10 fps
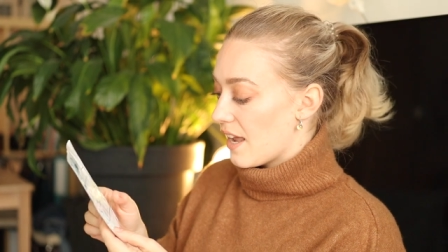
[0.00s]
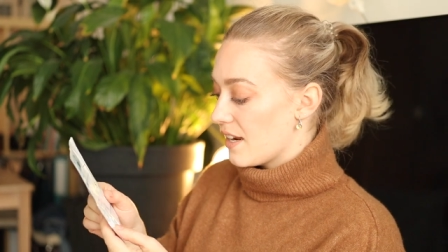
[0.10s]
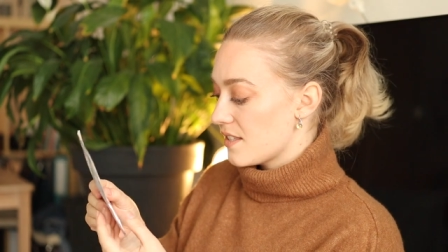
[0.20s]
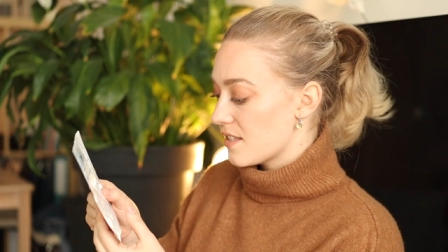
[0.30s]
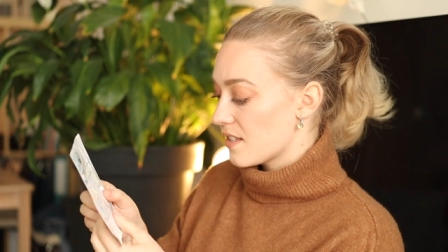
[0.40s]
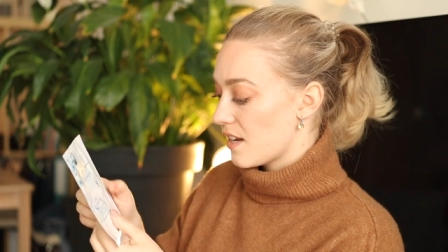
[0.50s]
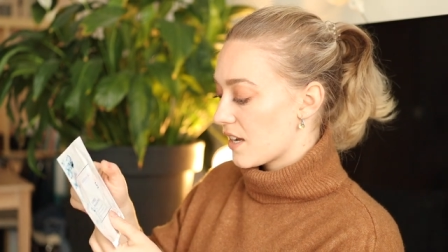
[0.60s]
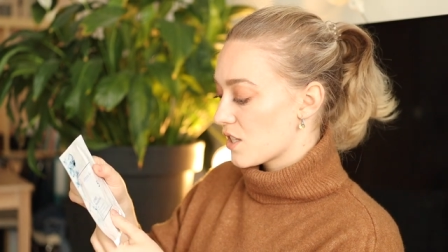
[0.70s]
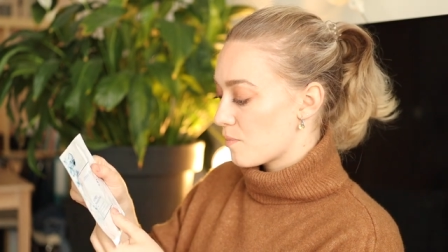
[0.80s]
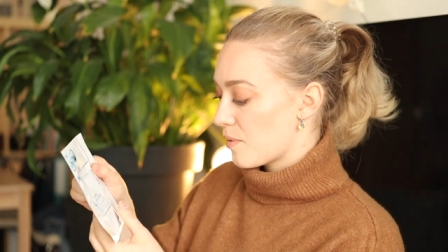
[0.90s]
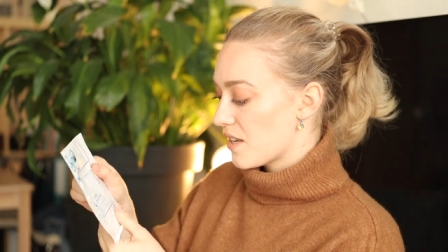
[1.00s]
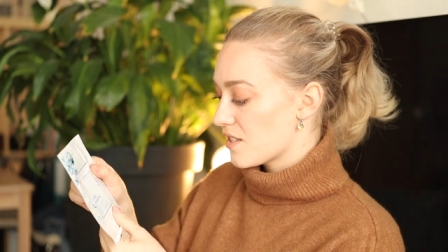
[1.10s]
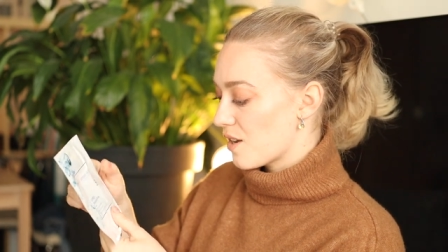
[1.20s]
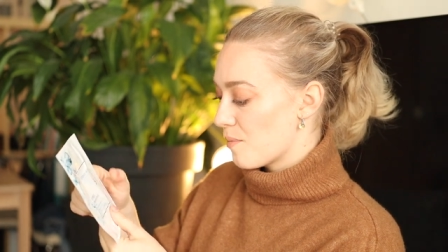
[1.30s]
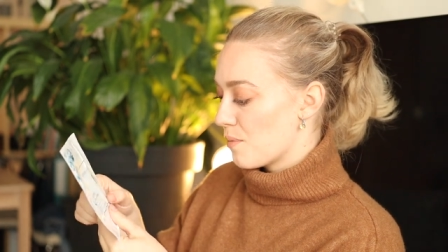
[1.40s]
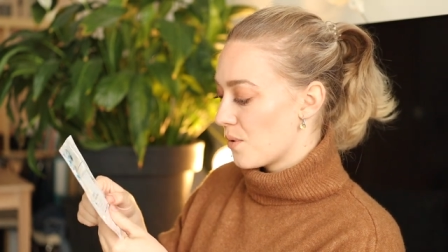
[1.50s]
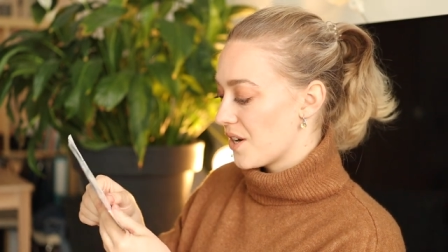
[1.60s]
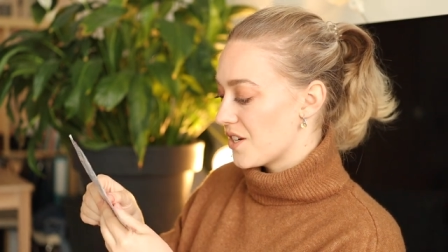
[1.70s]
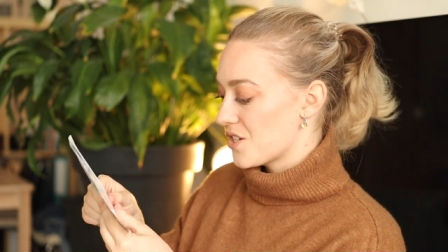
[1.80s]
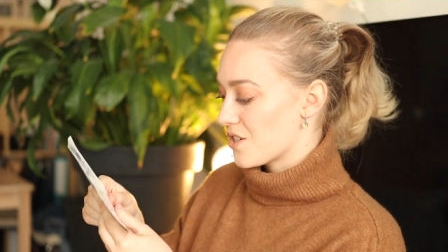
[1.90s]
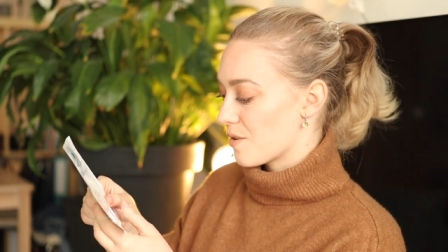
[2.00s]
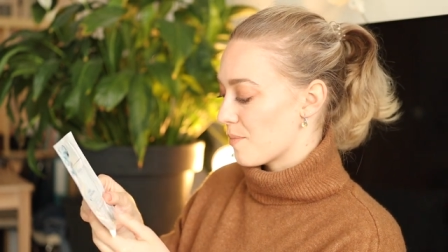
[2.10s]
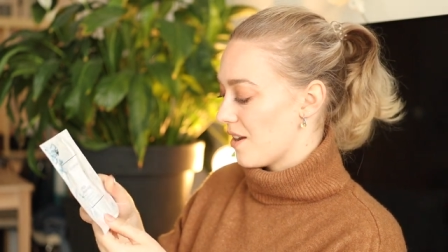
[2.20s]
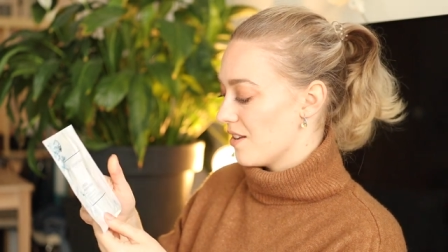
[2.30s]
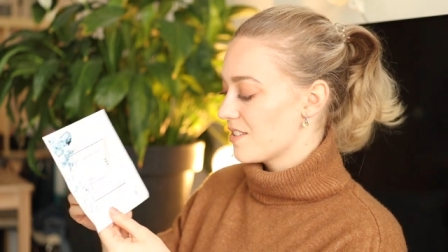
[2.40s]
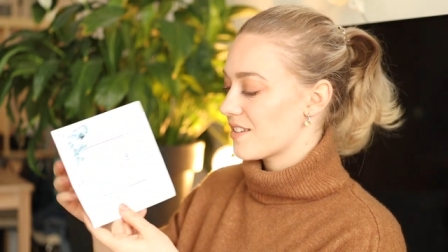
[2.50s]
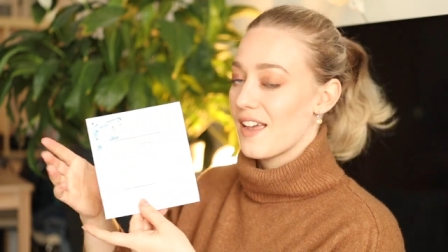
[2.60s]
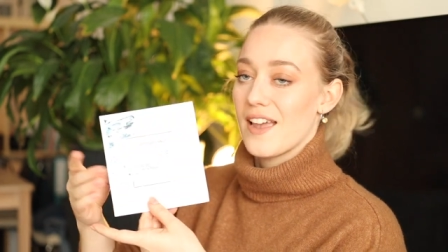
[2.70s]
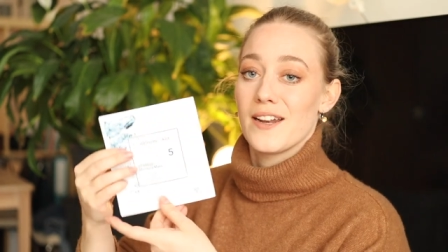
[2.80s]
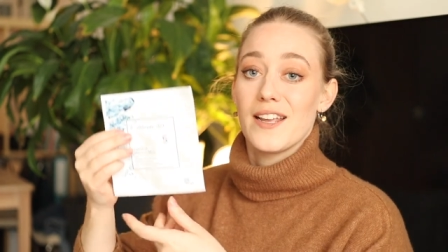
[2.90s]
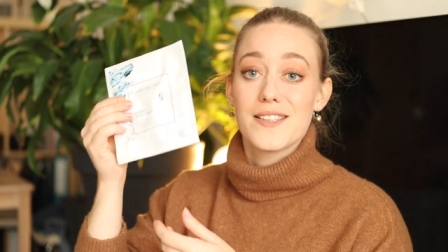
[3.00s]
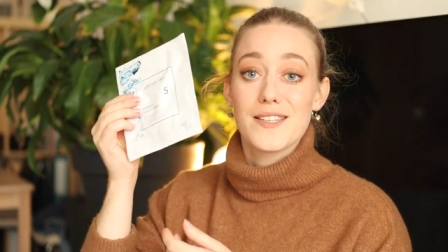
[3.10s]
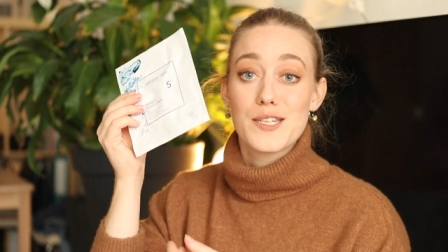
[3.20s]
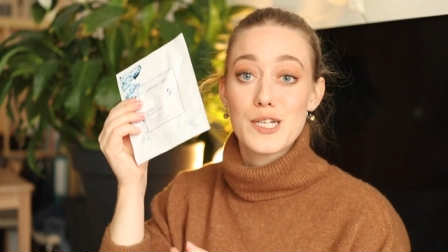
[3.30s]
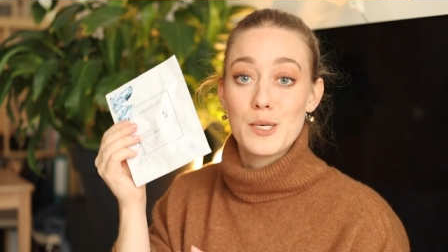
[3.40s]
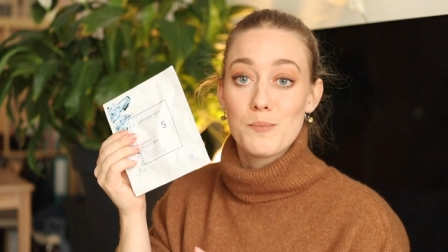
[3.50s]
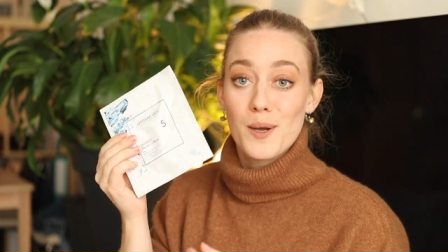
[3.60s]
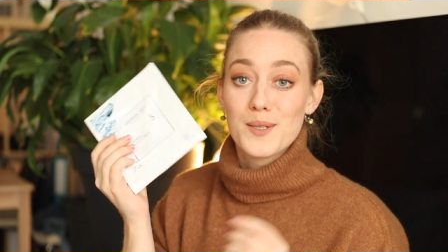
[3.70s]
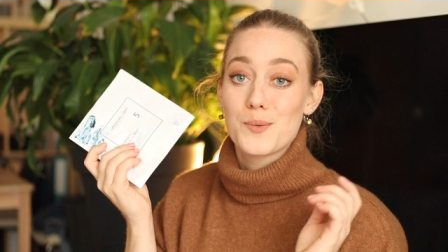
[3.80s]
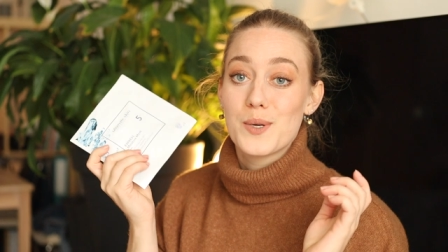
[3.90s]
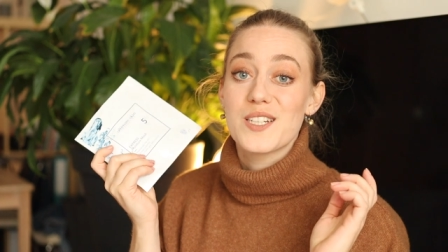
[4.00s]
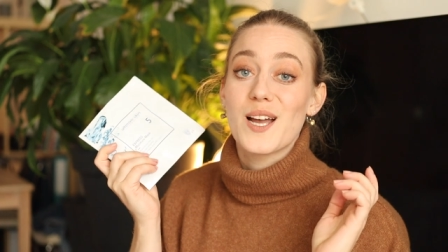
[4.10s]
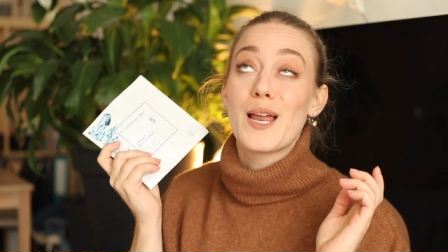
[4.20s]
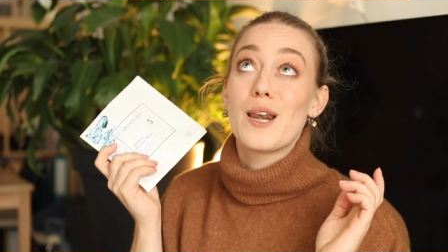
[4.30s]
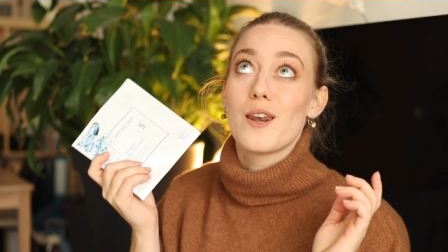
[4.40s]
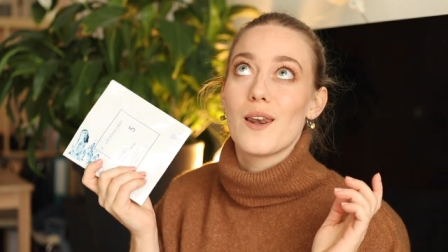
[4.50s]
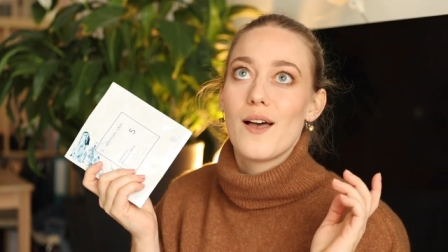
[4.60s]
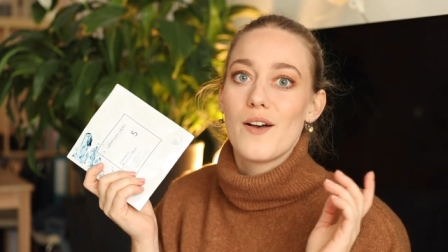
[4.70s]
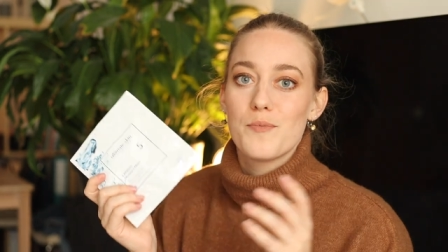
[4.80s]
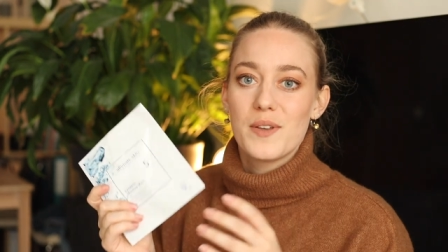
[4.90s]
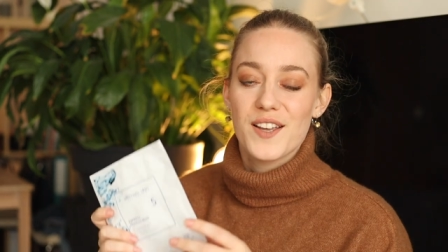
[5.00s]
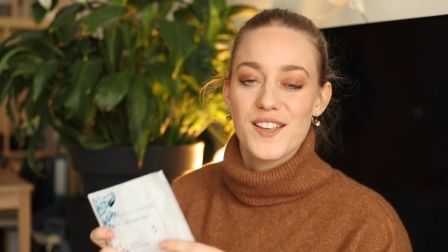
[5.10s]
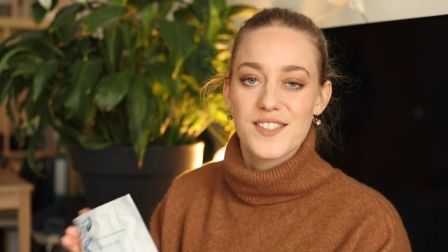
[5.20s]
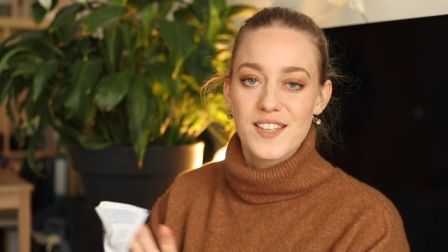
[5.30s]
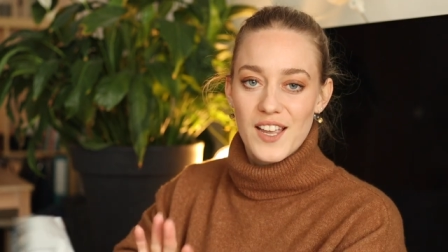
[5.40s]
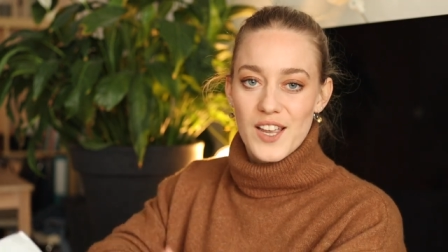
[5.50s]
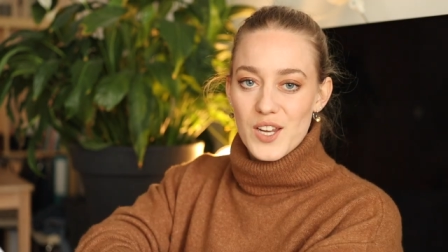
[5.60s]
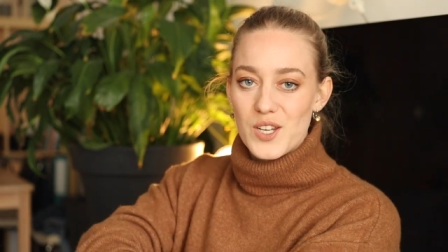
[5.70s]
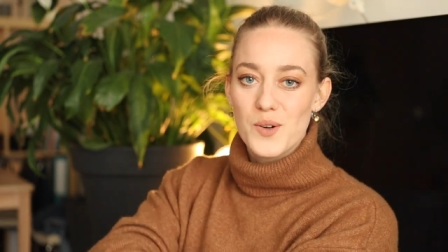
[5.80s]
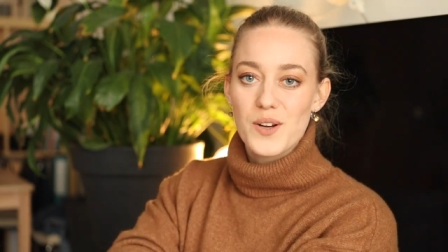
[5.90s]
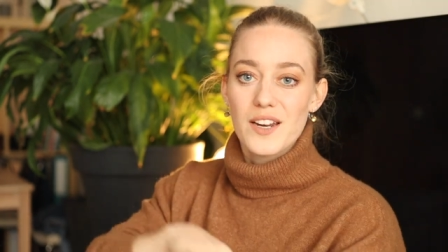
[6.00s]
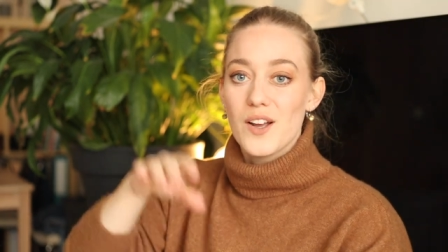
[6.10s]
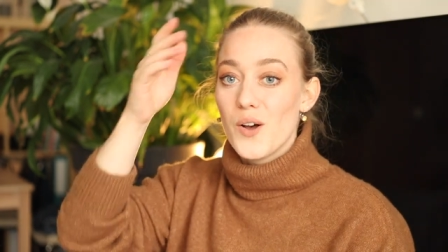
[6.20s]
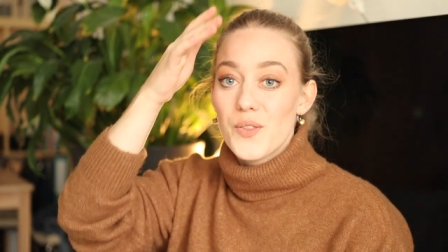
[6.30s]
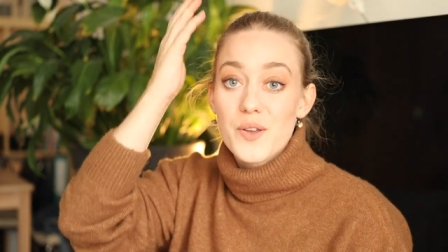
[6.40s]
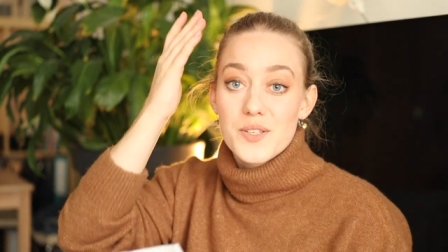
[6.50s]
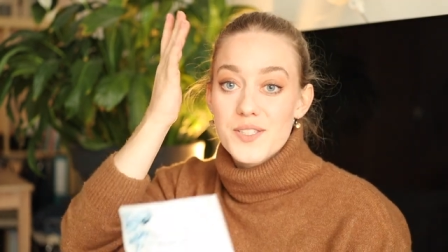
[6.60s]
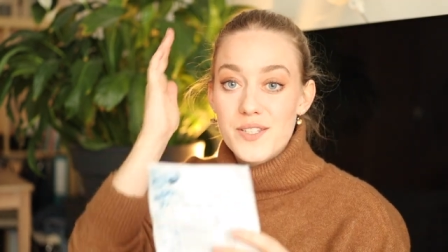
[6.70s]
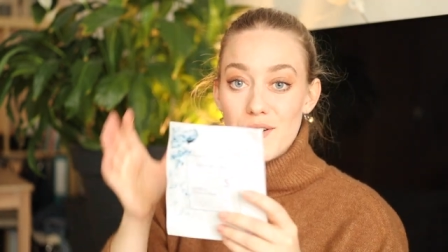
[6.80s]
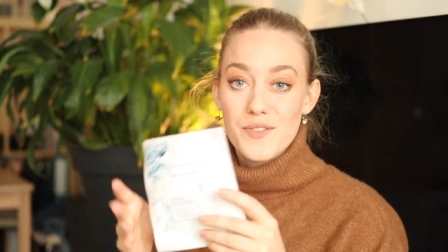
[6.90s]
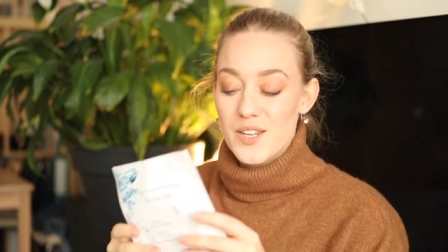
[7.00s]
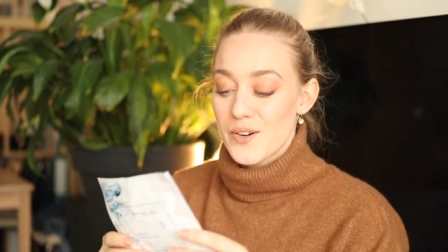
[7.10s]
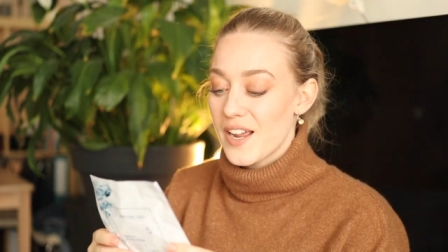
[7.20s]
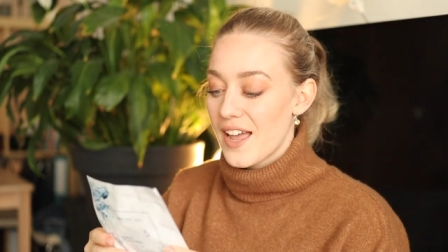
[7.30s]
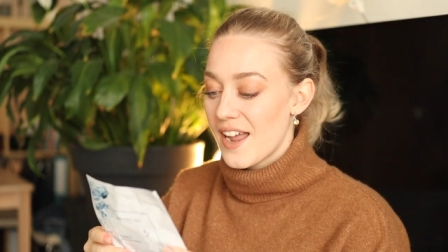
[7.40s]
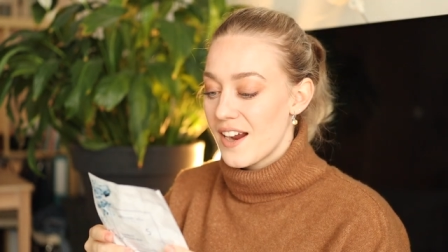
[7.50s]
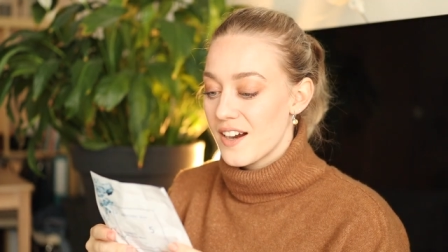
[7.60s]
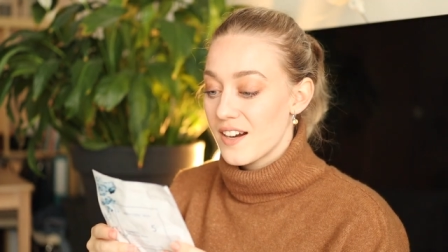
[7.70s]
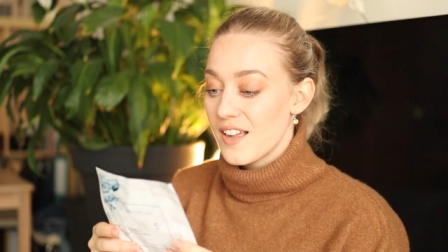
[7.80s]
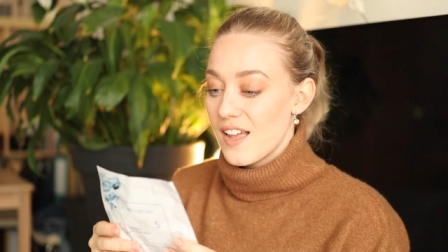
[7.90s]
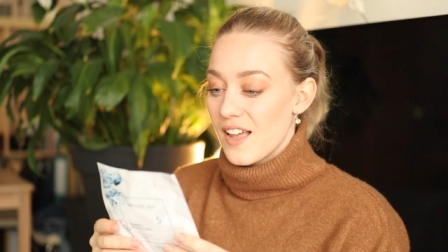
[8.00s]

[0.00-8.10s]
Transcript: and this is an Express Moisture Mask and it's a sheet mask, which I love because you don't get all the stuff in your hair.